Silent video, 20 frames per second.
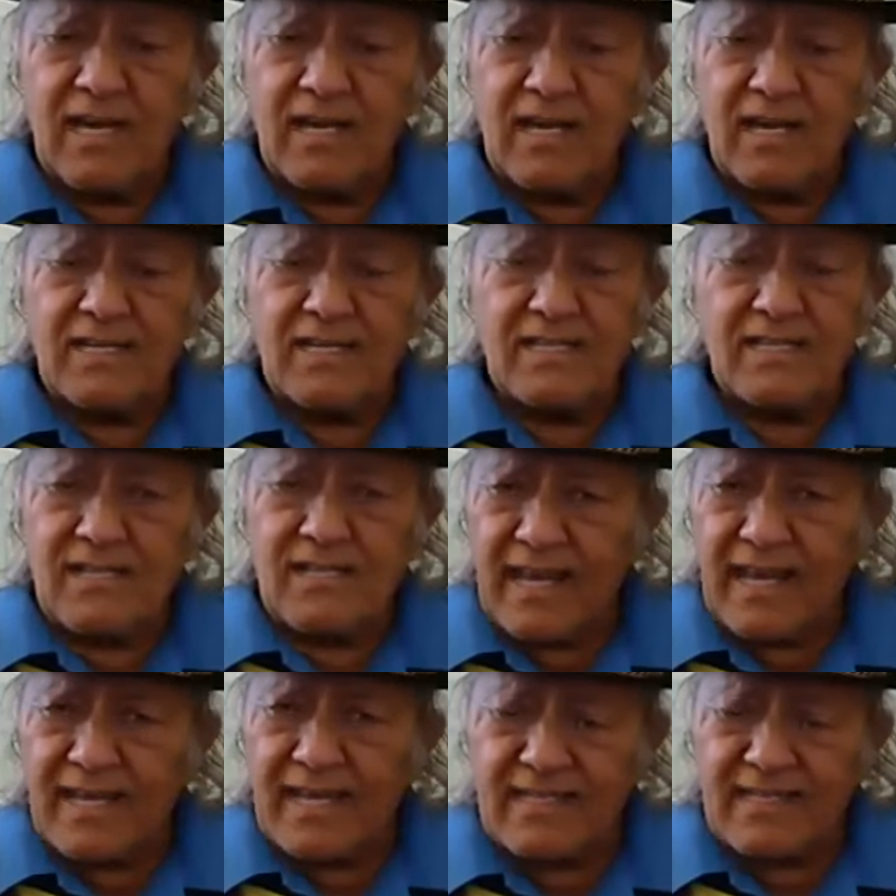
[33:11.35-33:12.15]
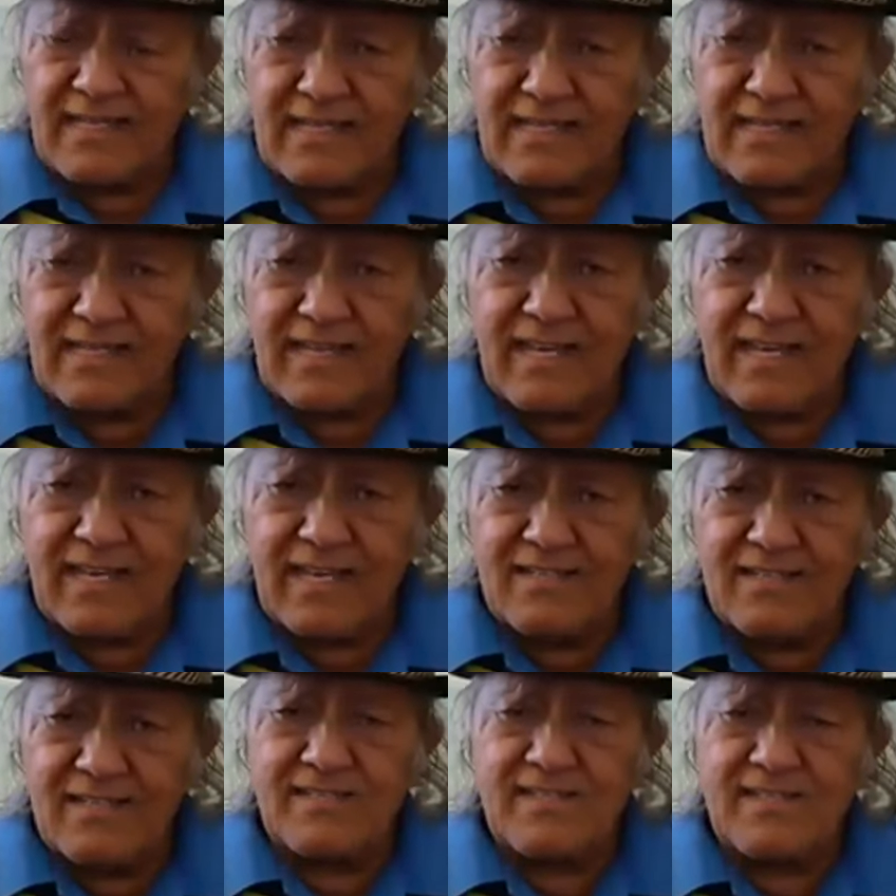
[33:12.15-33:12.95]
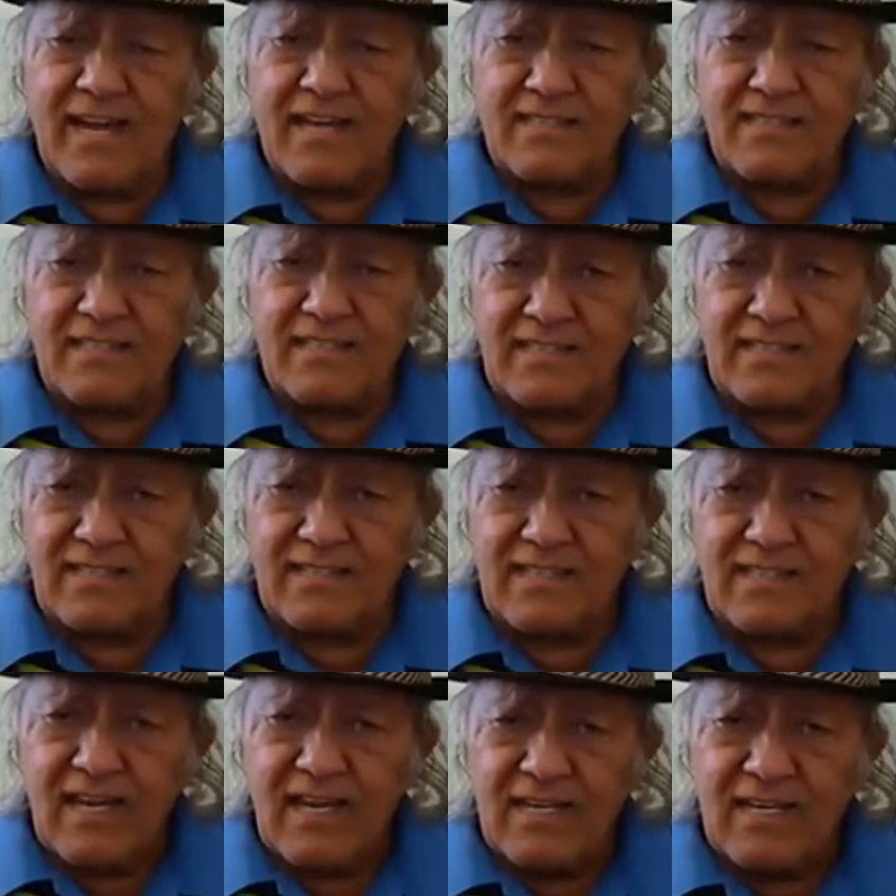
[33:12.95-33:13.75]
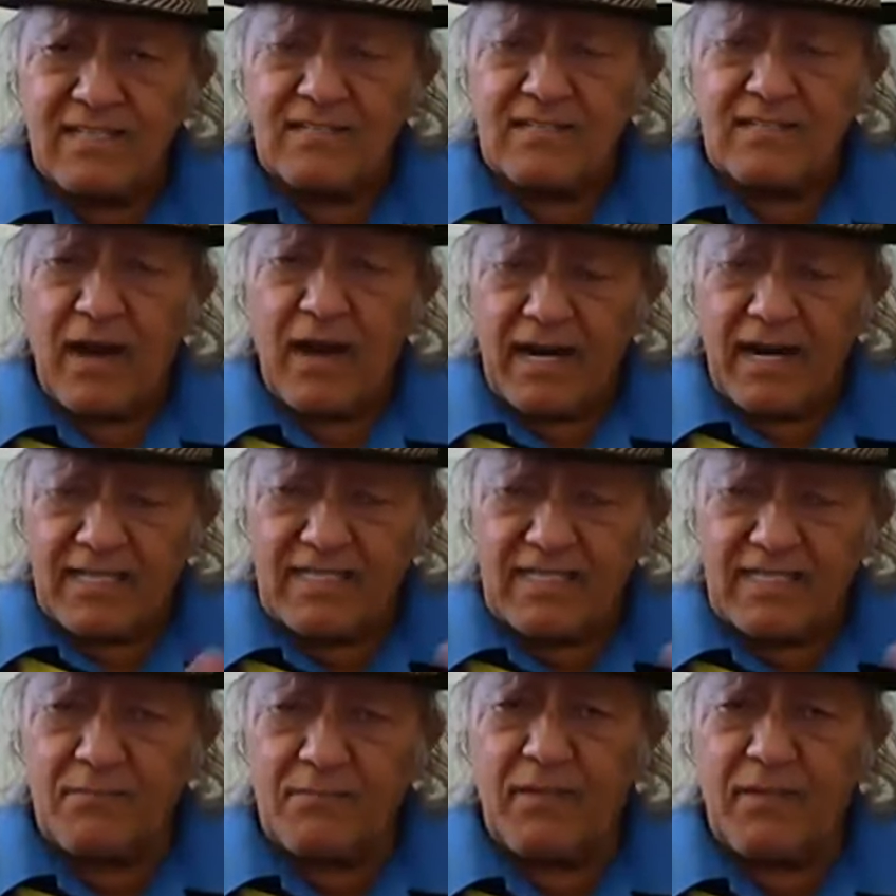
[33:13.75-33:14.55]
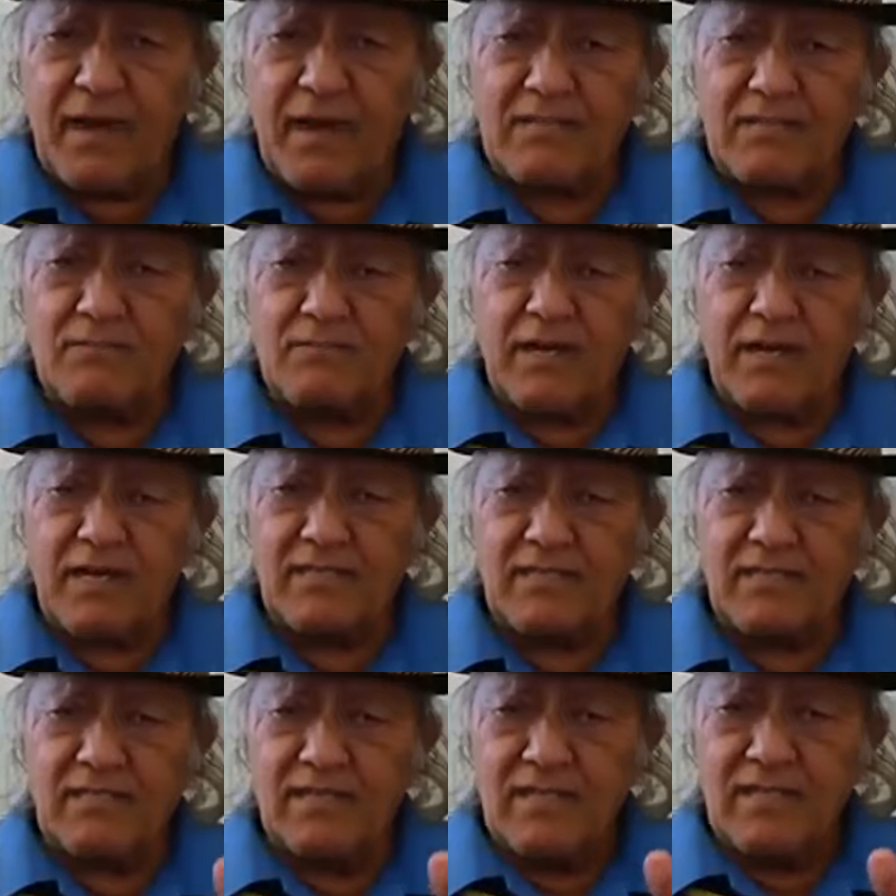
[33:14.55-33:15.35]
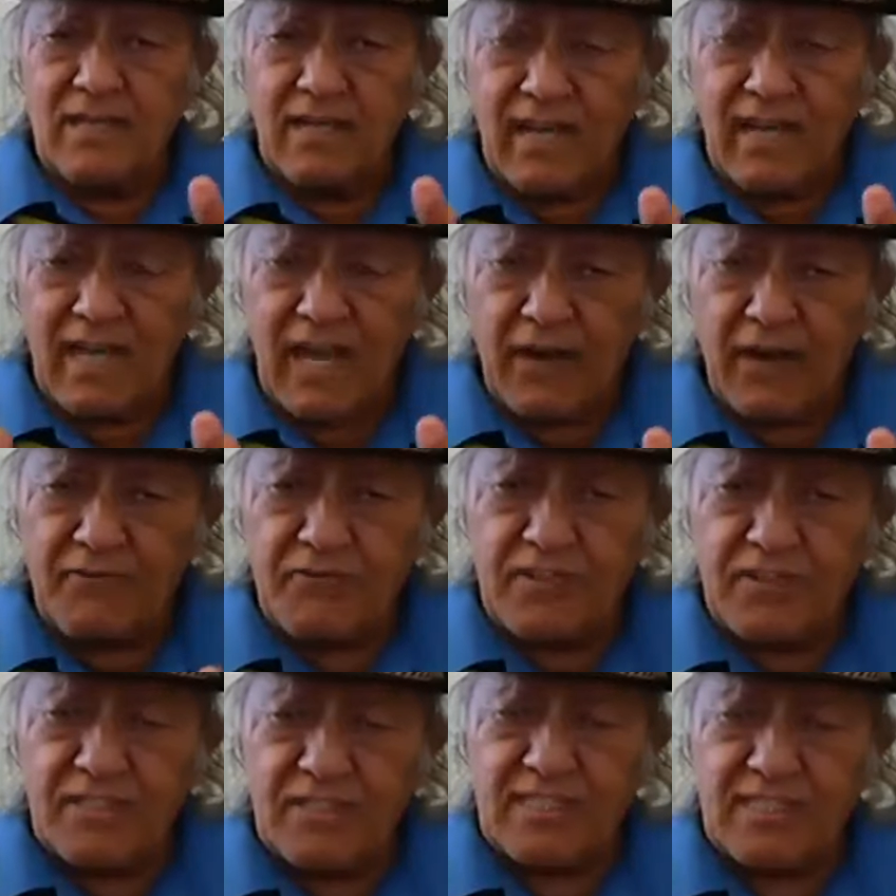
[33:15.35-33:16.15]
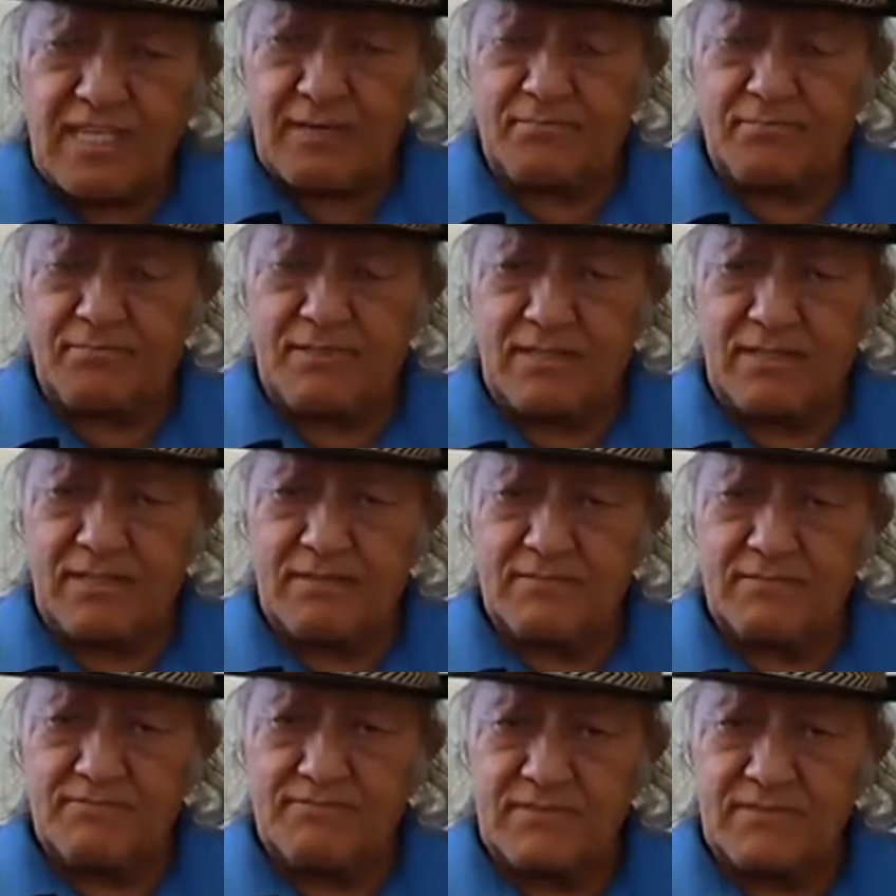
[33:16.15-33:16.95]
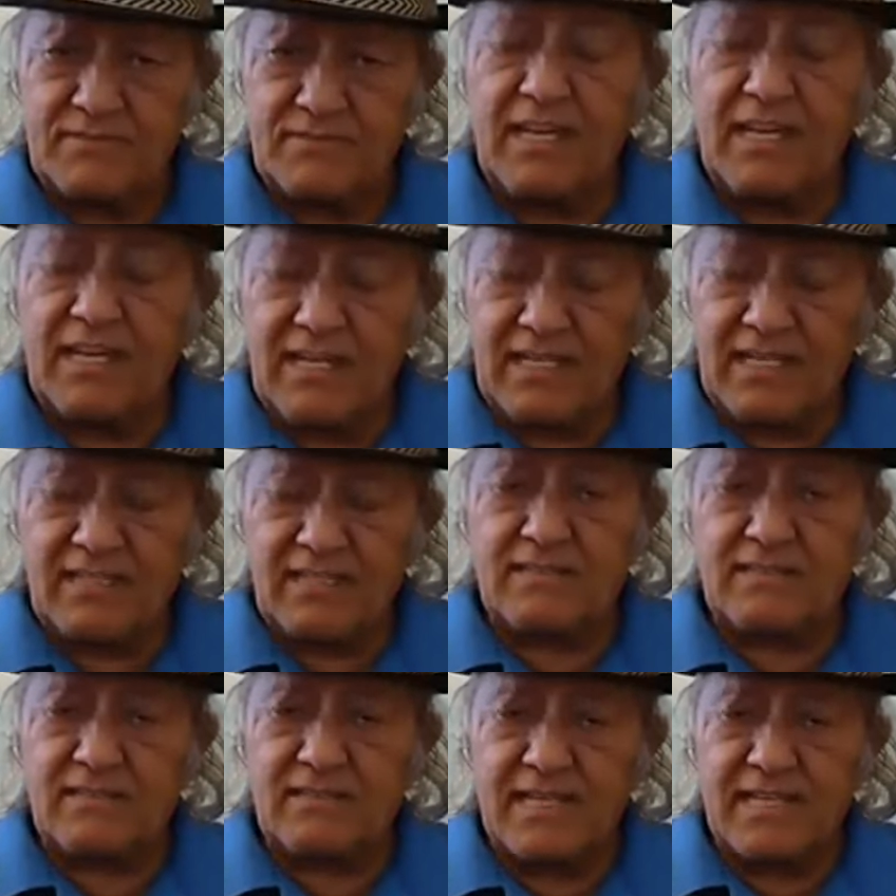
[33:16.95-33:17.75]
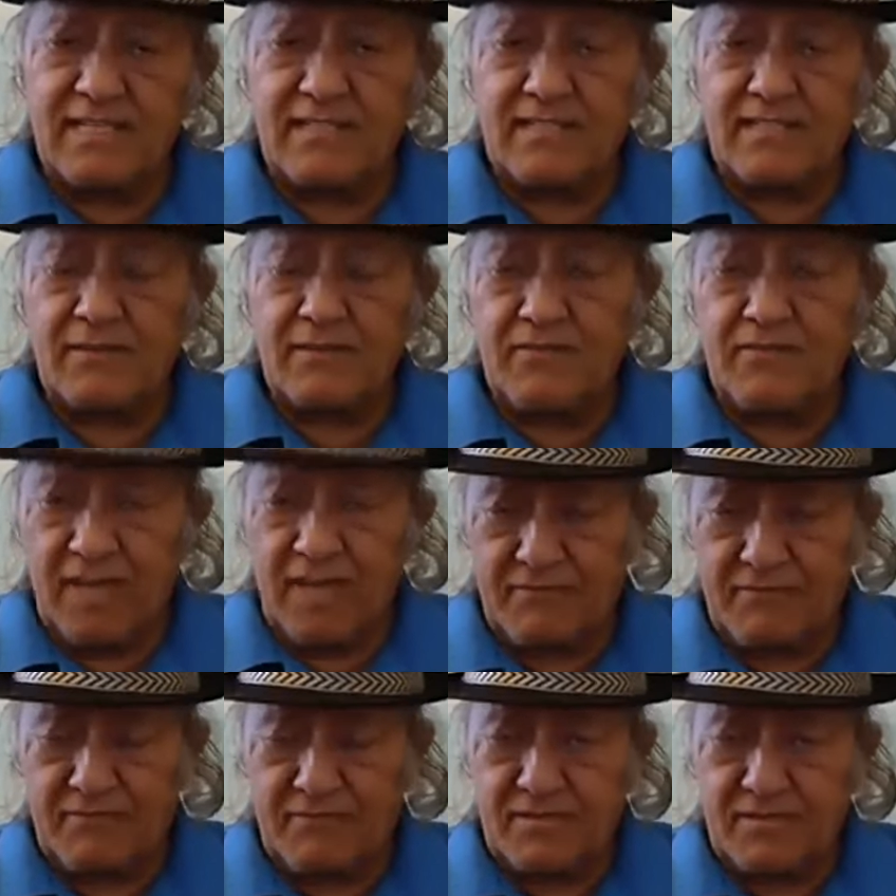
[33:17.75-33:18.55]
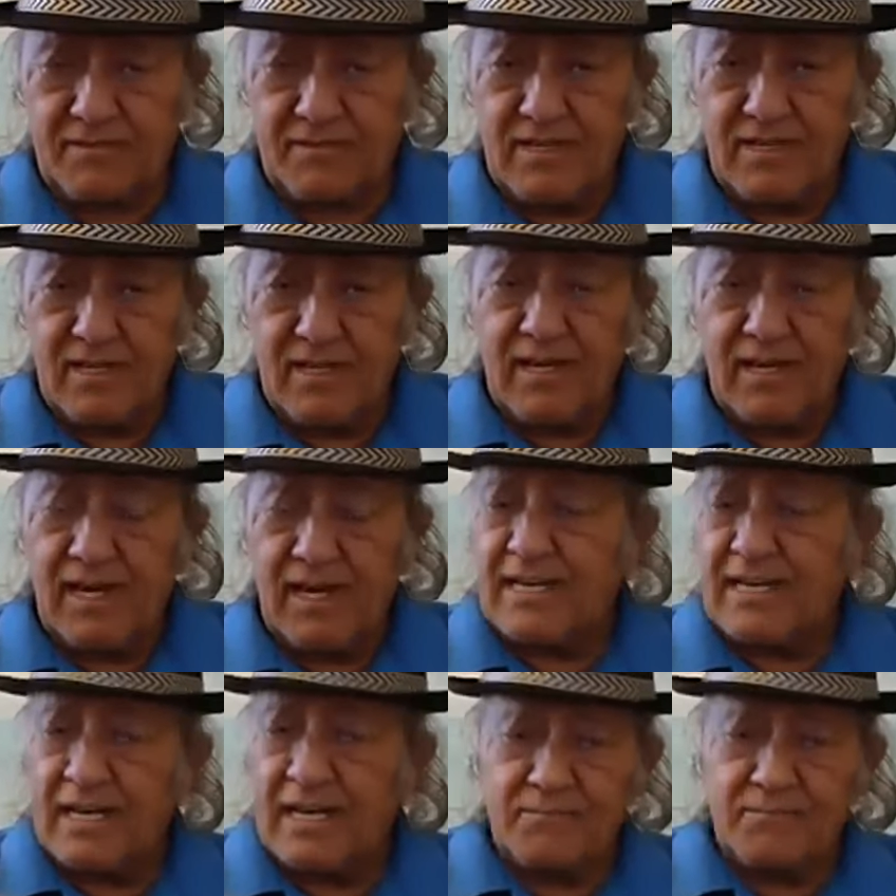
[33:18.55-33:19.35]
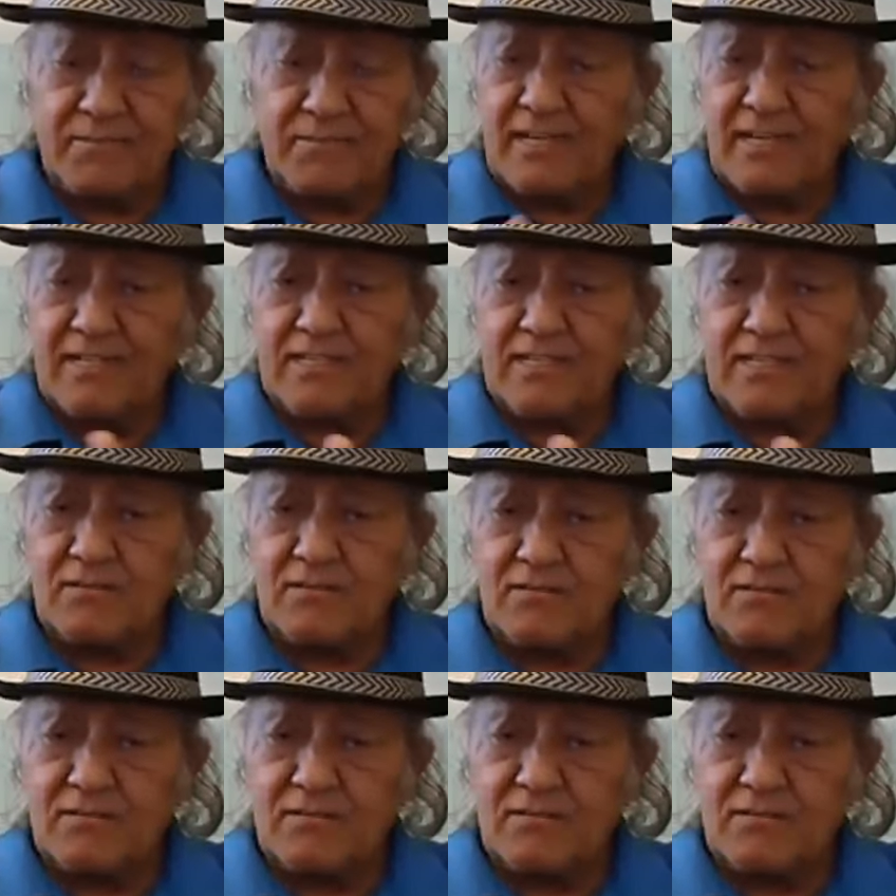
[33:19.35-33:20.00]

It's like energizing the body and mind by laughing therapy, healing signs of laughter. And I'll be ready to